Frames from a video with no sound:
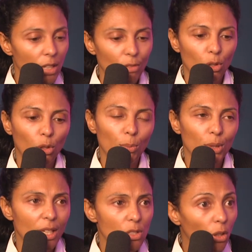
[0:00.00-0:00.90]
if the
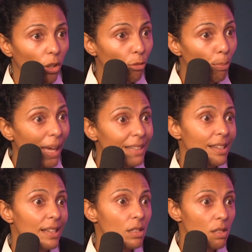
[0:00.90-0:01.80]
company has a lot of
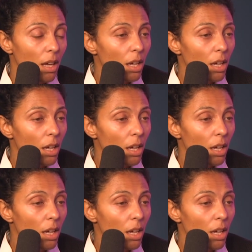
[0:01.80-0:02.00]
patents,